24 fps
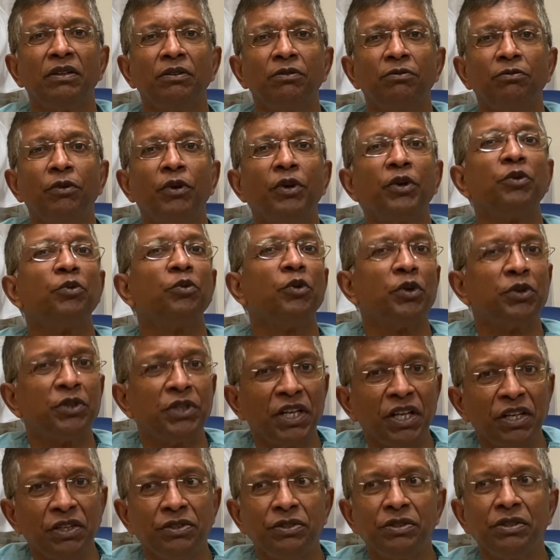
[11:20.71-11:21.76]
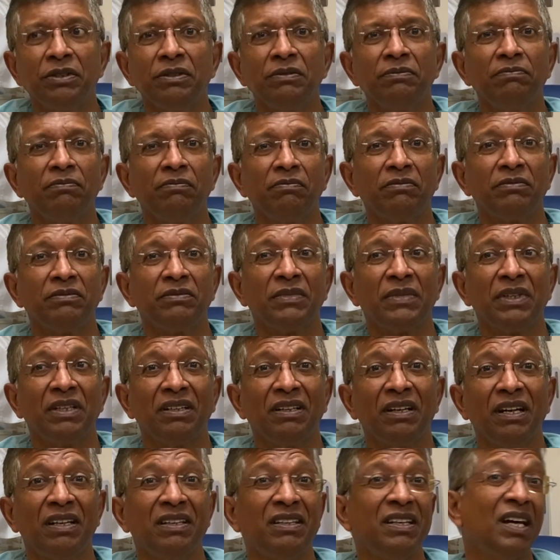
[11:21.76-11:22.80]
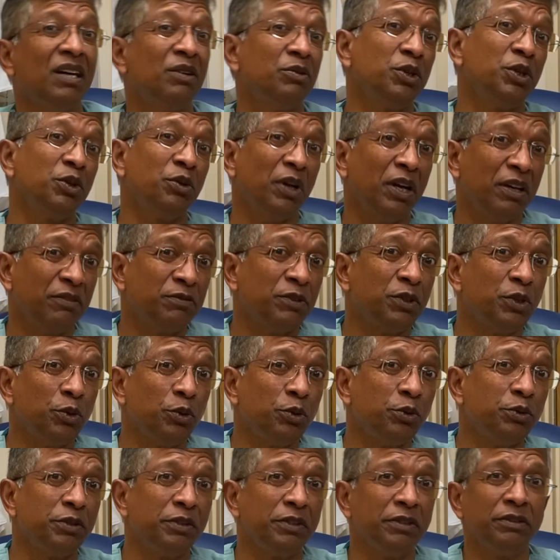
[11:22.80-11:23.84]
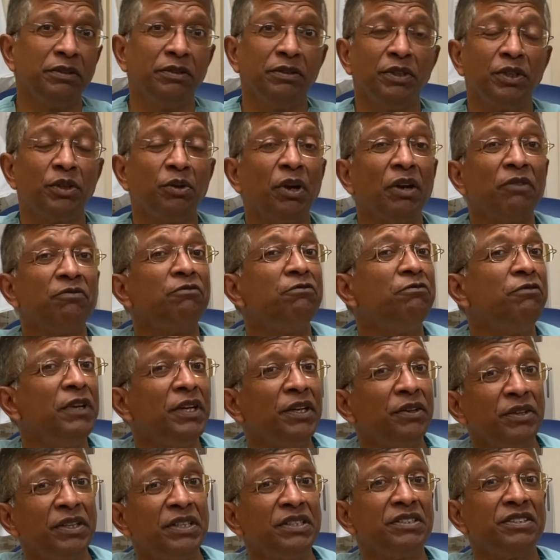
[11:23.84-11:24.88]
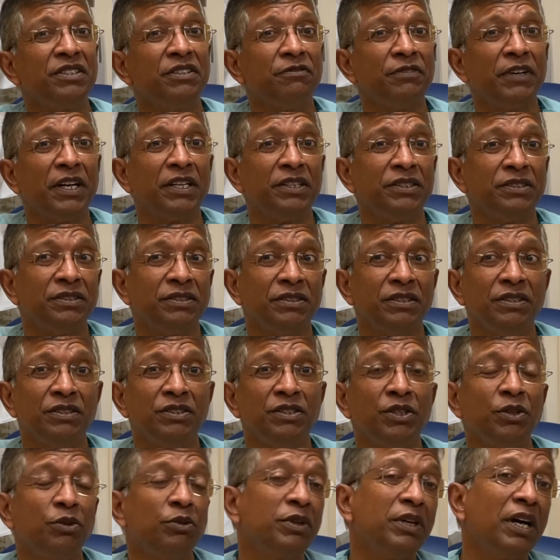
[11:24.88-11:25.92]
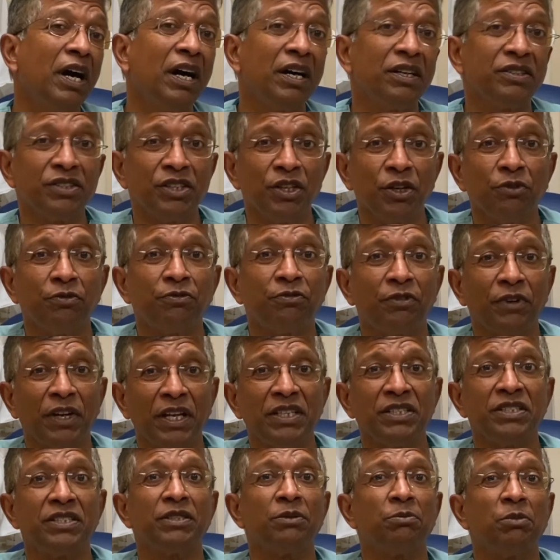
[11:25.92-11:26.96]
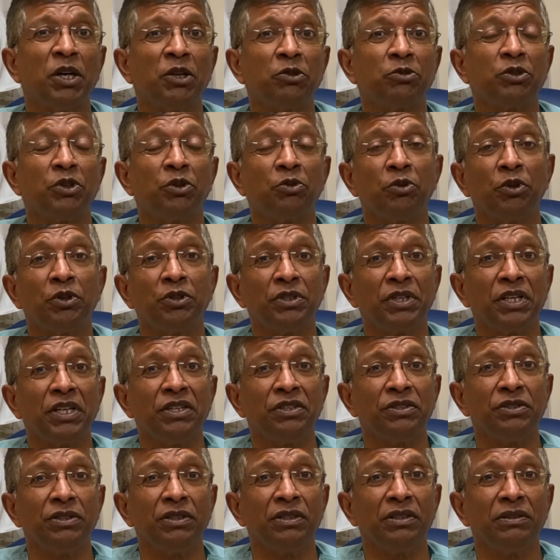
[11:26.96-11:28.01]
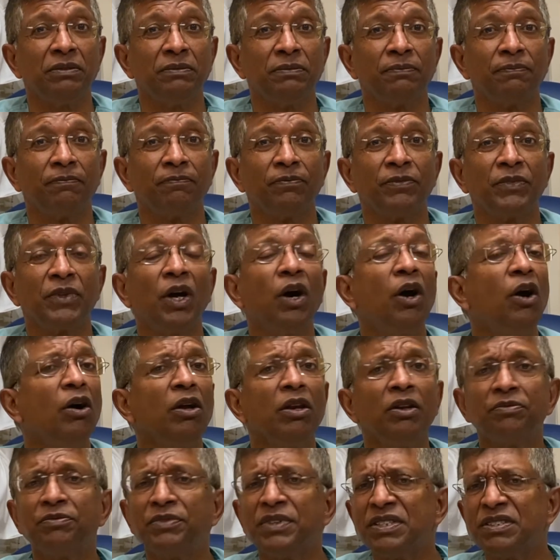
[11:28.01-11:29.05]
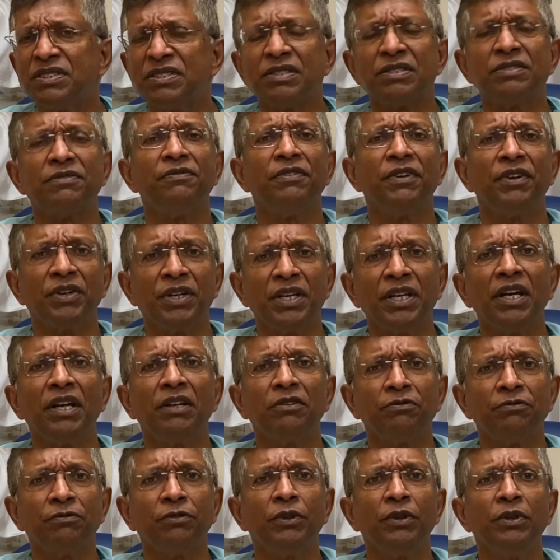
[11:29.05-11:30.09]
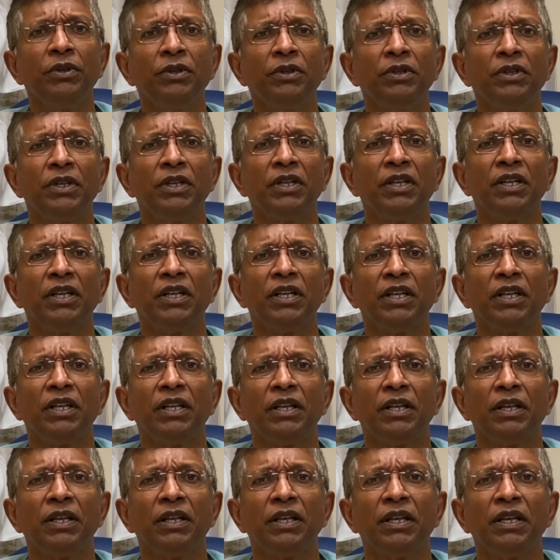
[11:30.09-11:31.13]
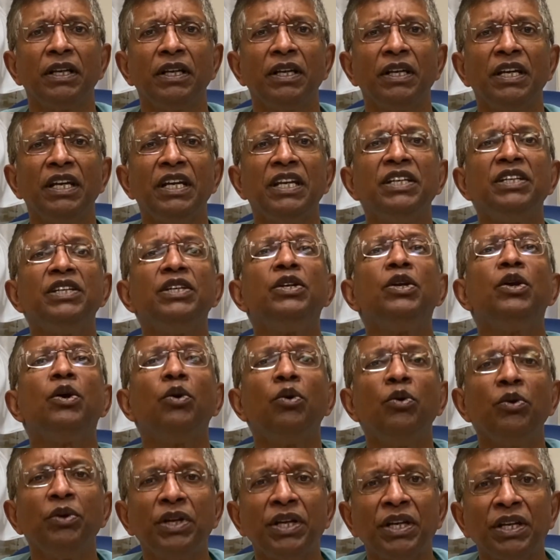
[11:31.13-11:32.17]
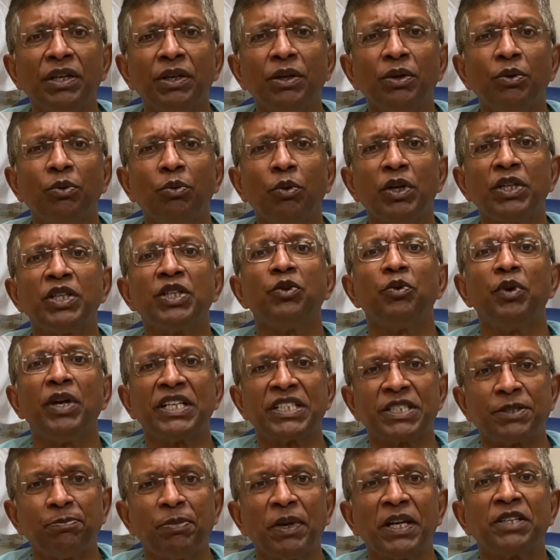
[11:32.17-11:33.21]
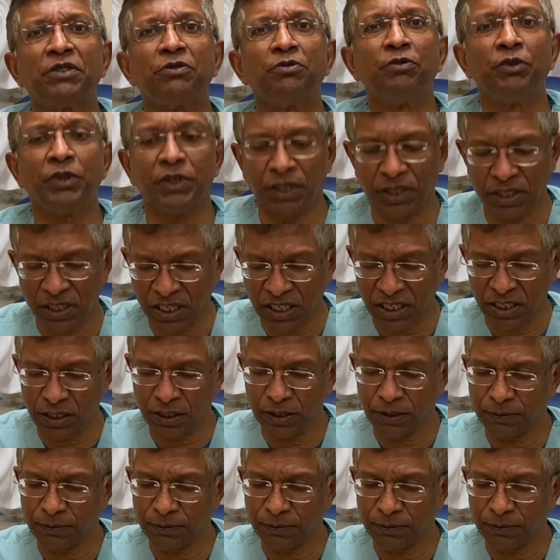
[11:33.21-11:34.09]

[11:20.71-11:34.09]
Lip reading: for a rotation, and now you have Google, you have various devices, you could ask your friends about the rotation. All of this is very helpful in knowing what to expect for the day.